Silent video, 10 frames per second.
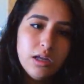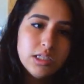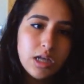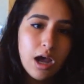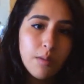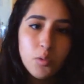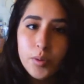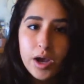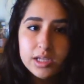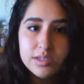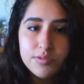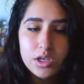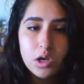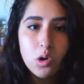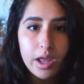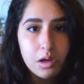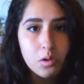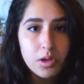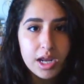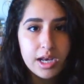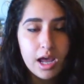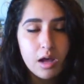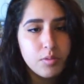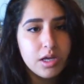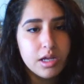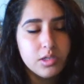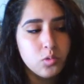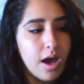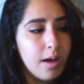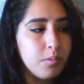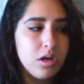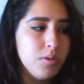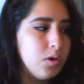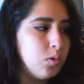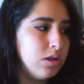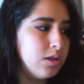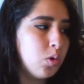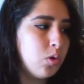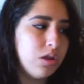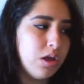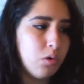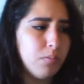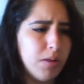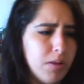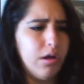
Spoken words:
stop or pause the video and go get it now, because I'm going to be doing this whole thing where I'm like,